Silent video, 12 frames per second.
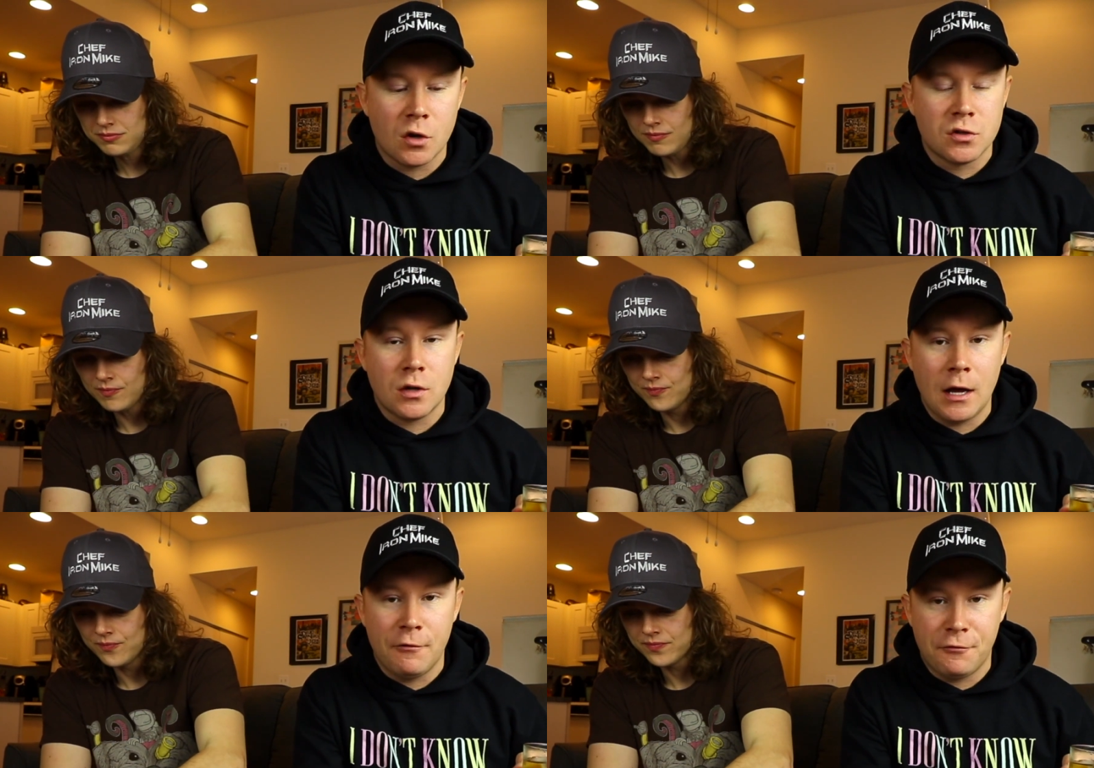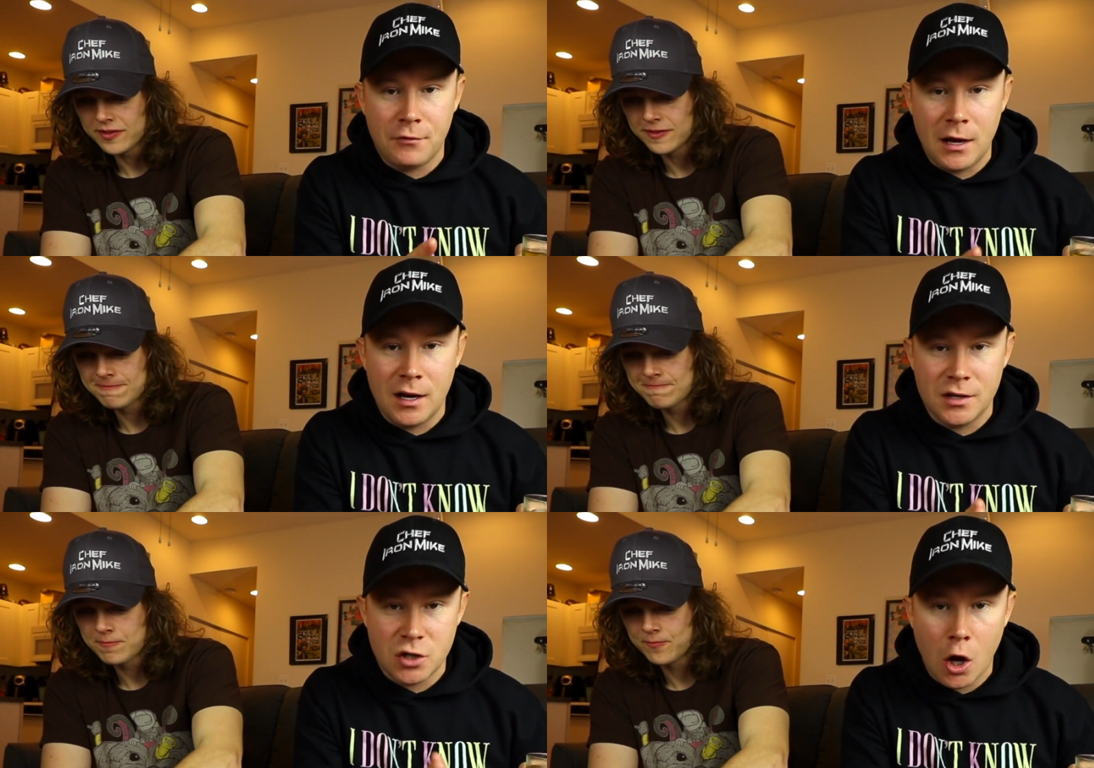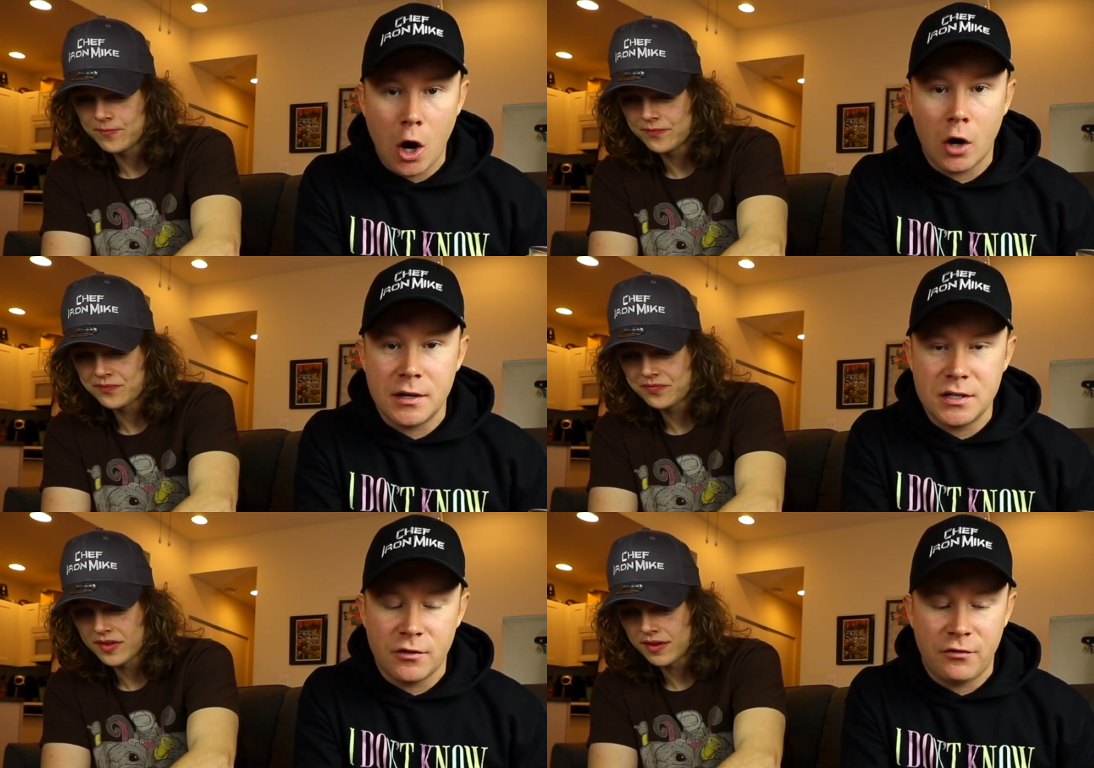Speaker 1: because at, at his
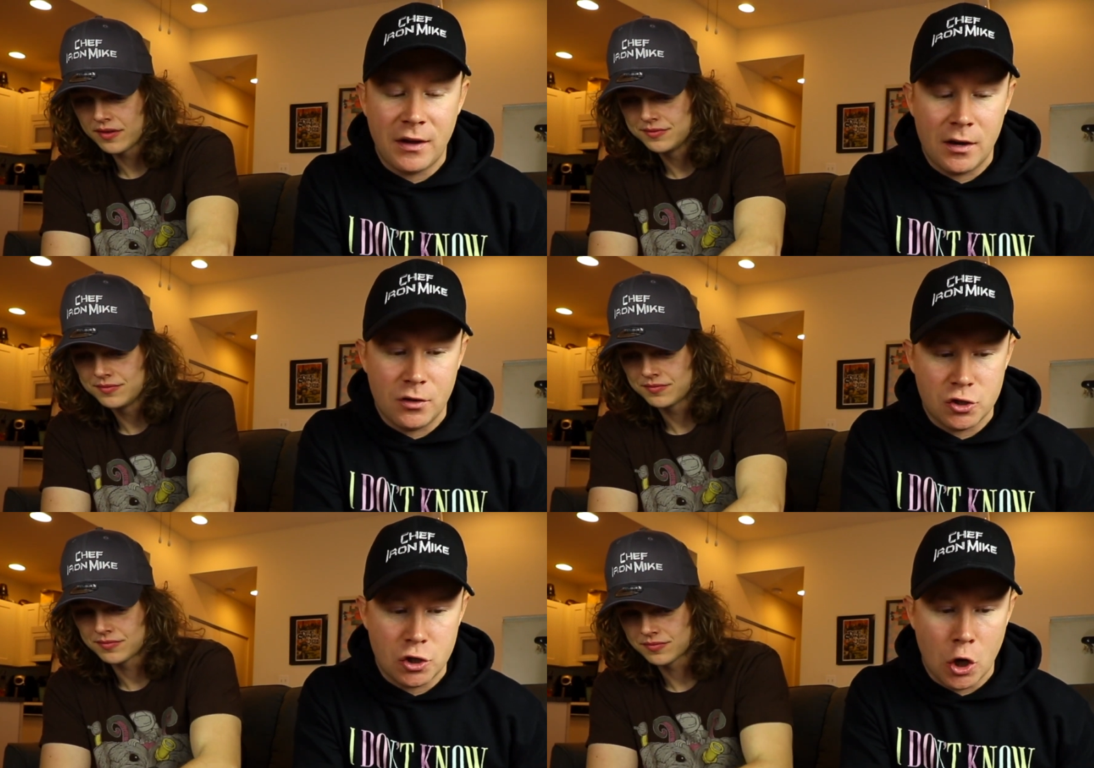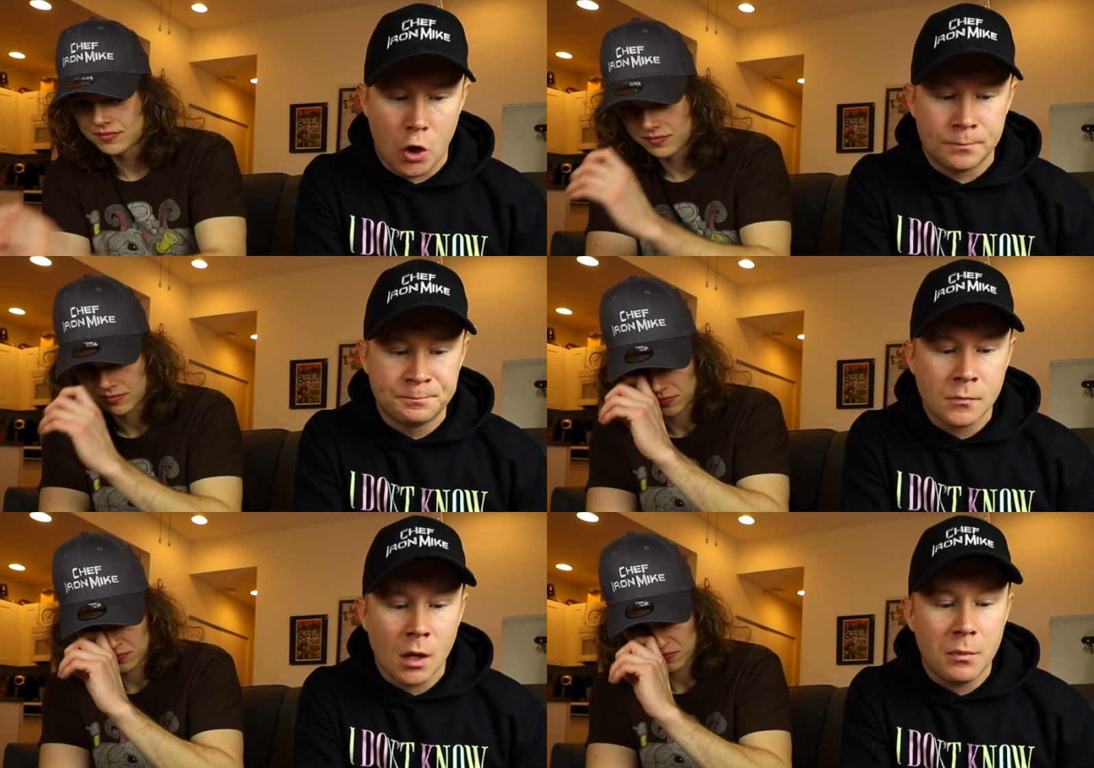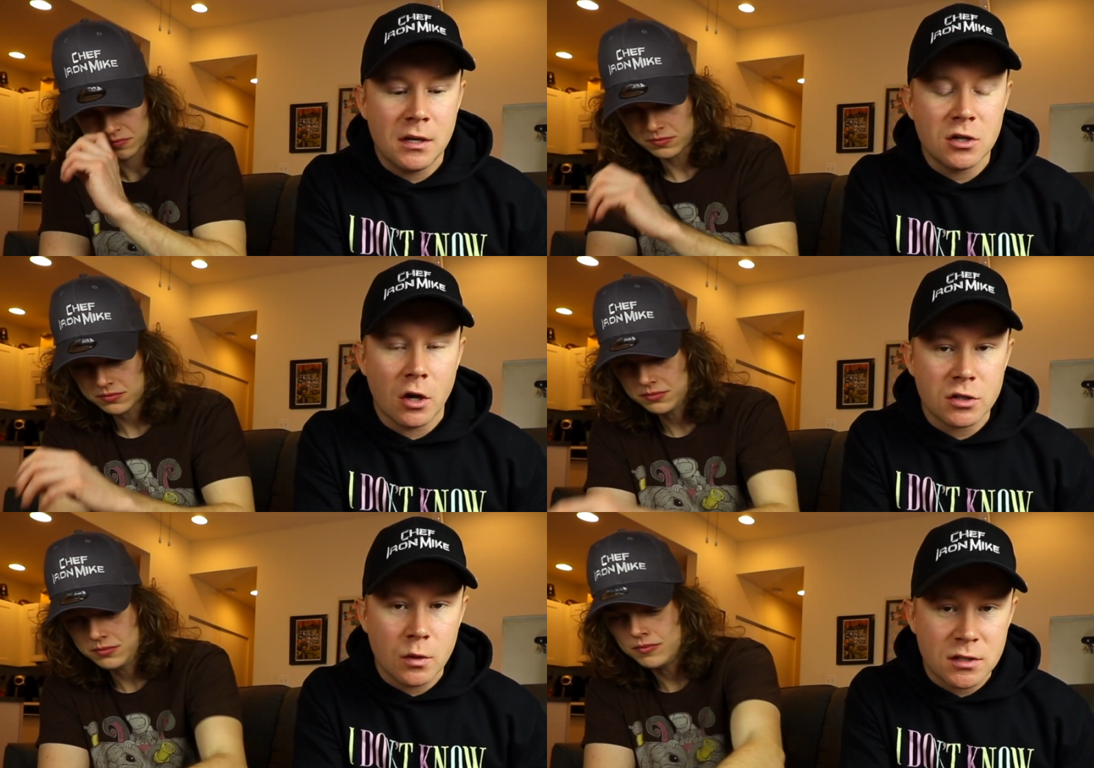heart, he's a fan of the show. But he
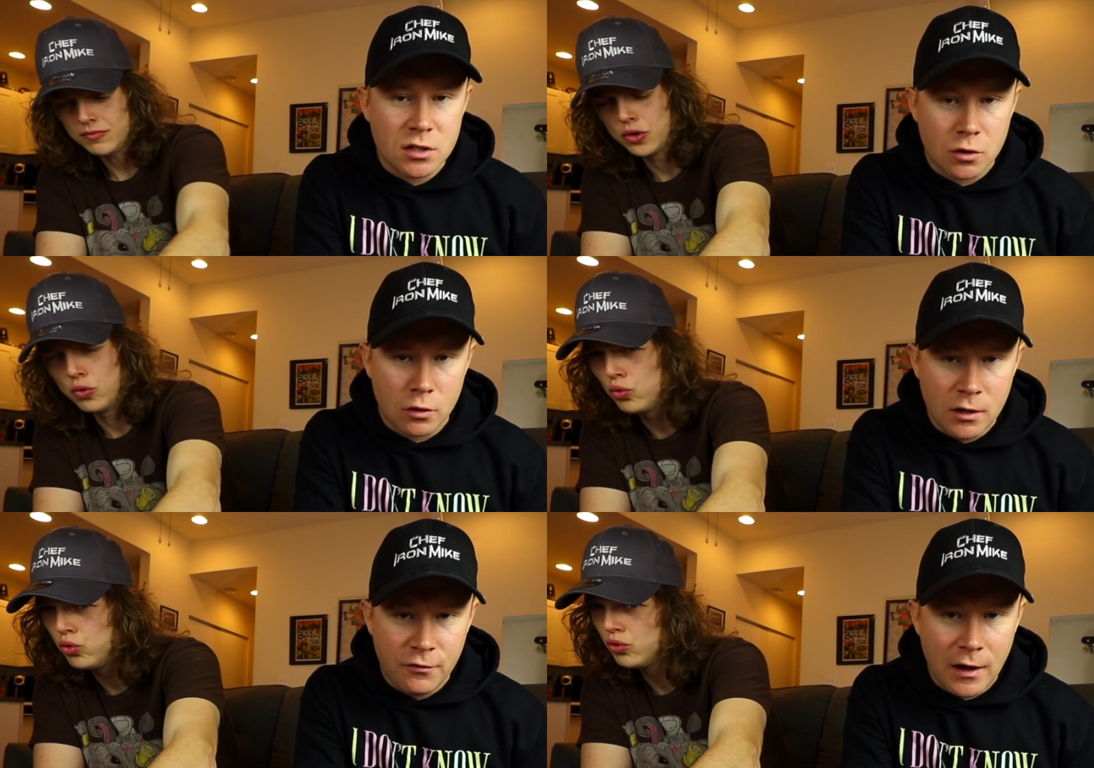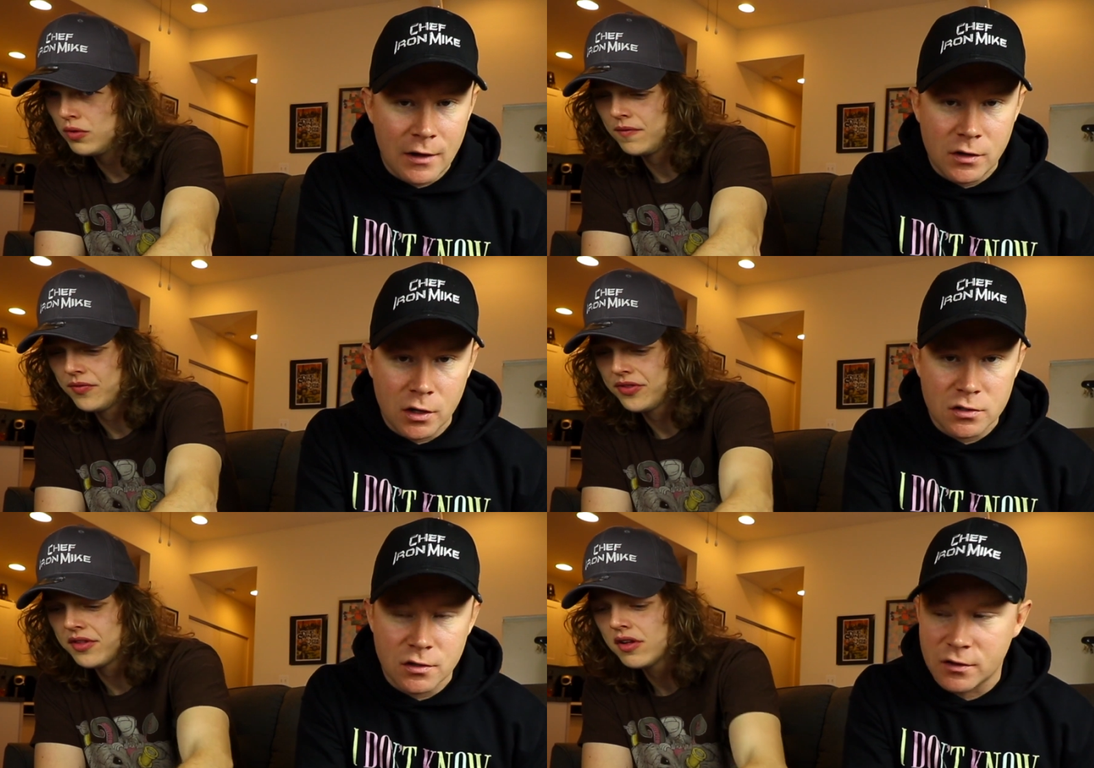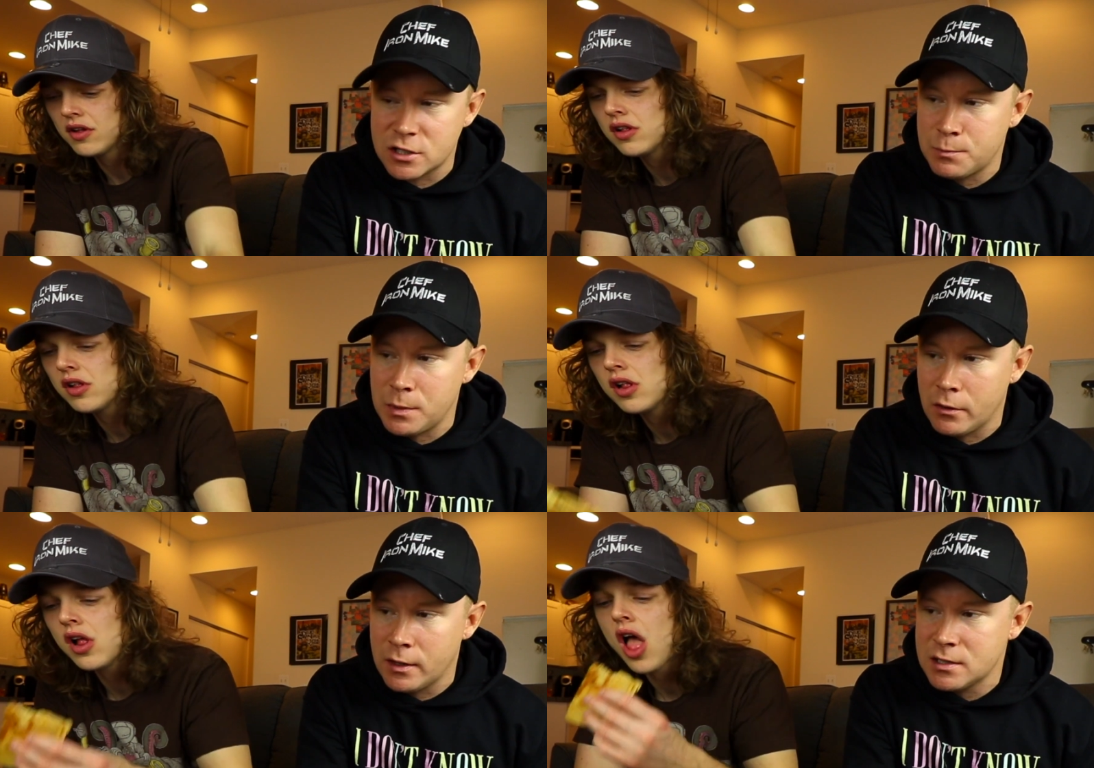also has thirty-five years of
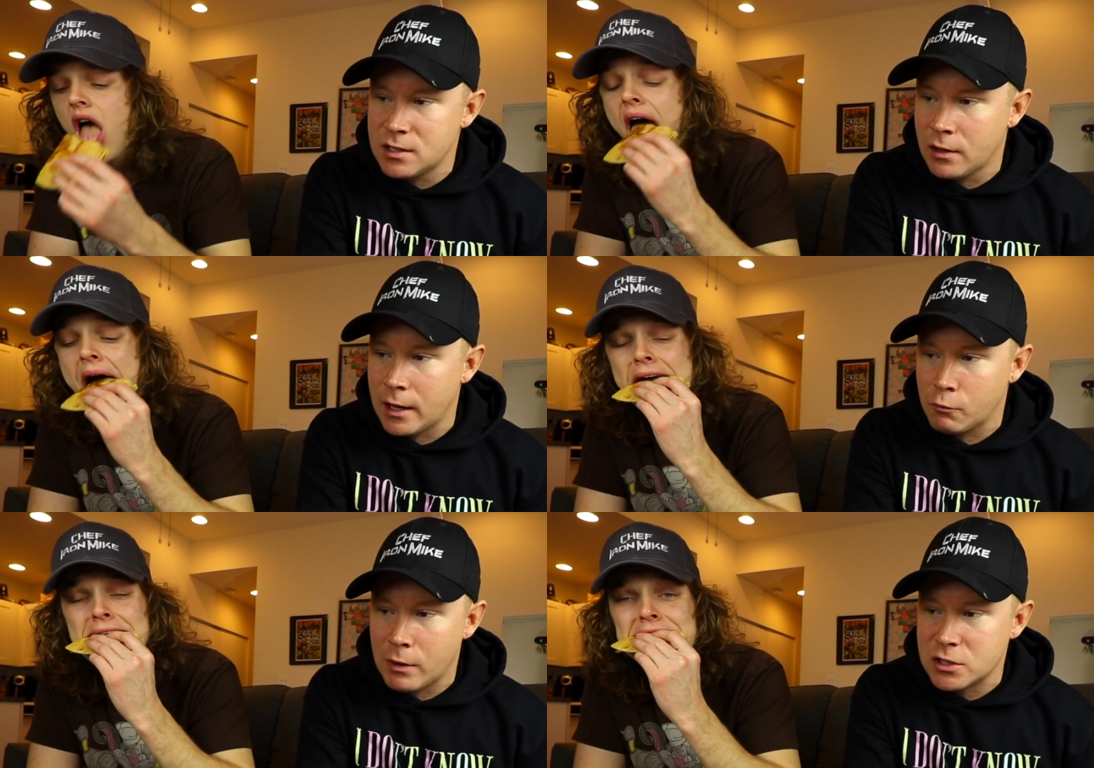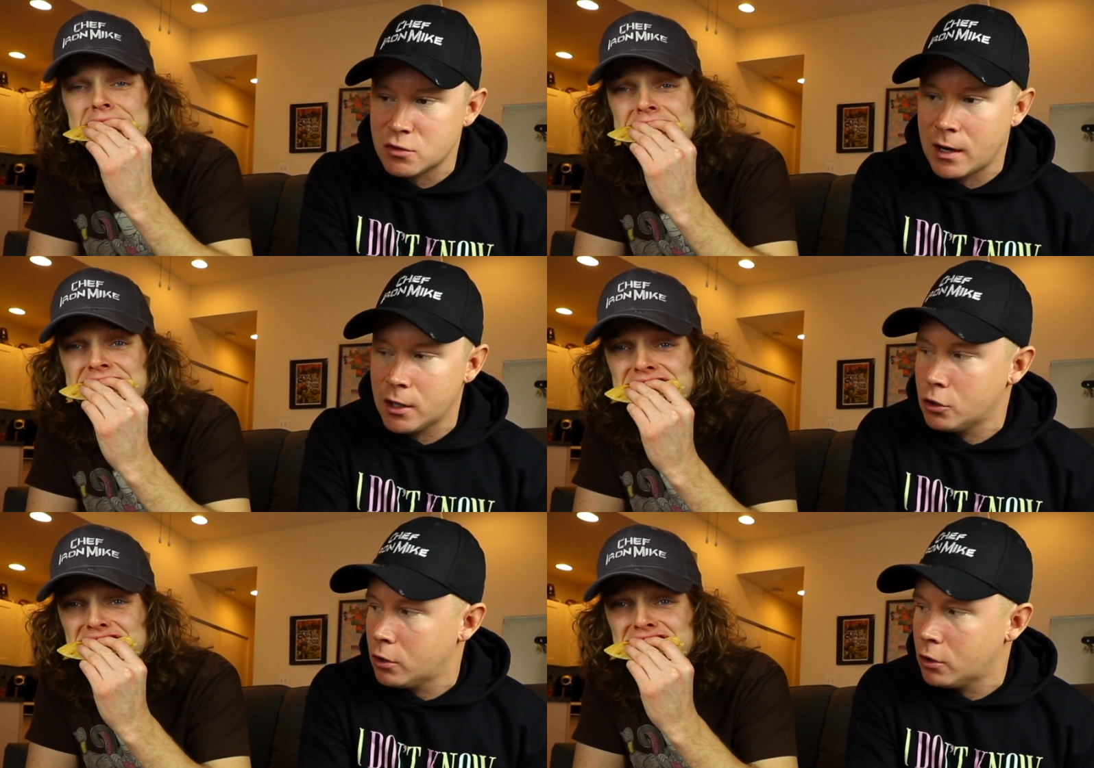experience in like restaurant and